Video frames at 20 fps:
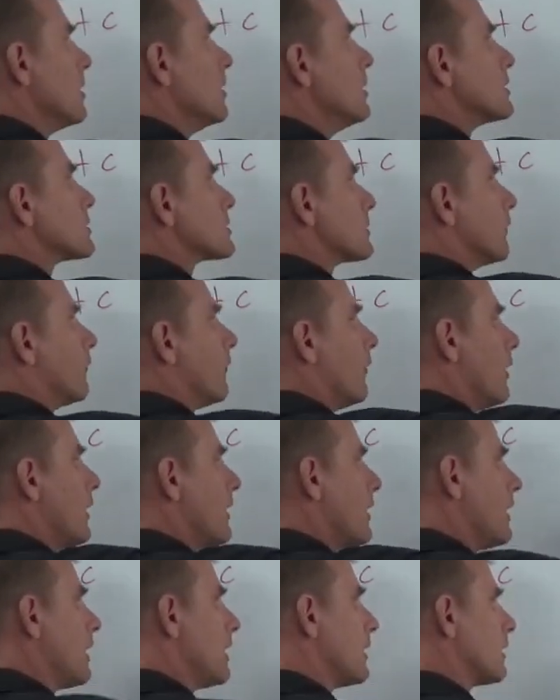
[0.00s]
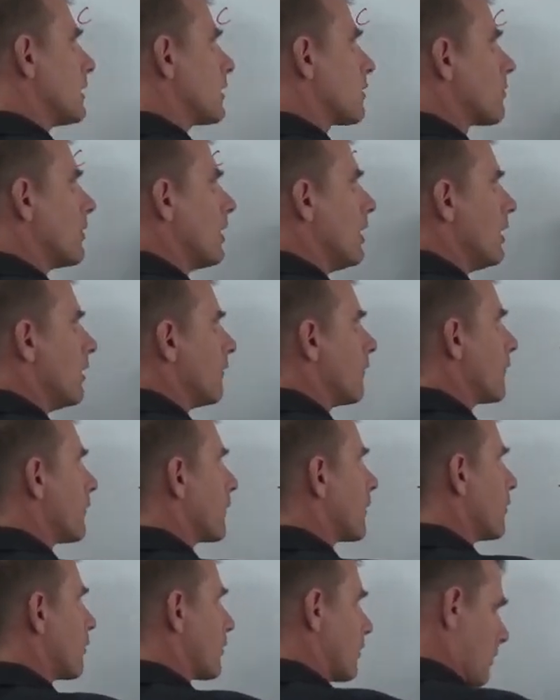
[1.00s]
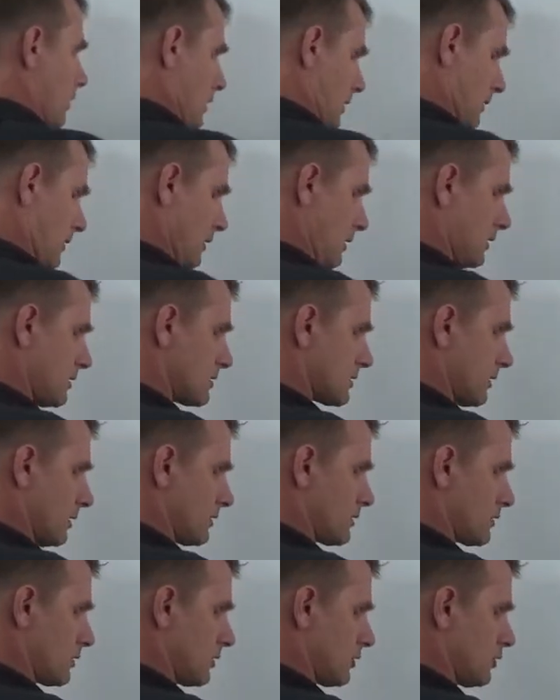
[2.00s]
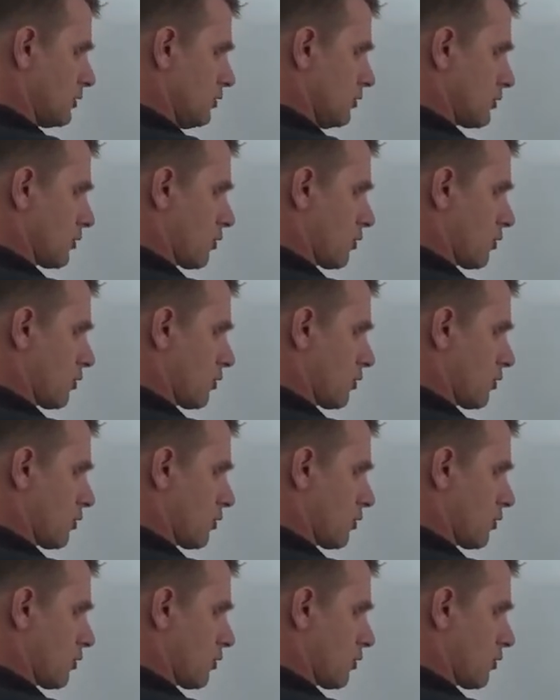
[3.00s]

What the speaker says: So if I had a graph that looked like this, let's just use a